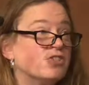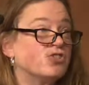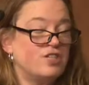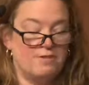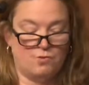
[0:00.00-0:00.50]

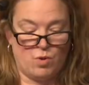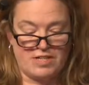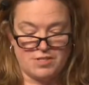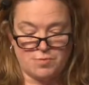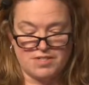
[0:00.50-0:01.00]
achieved
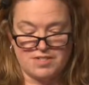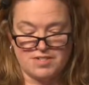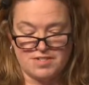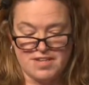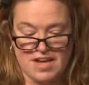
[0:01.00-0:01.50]
widespread
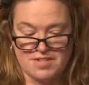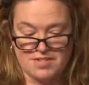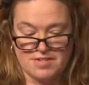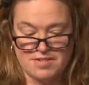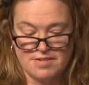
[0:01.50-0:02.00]

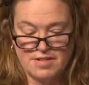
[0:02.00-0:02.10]
success.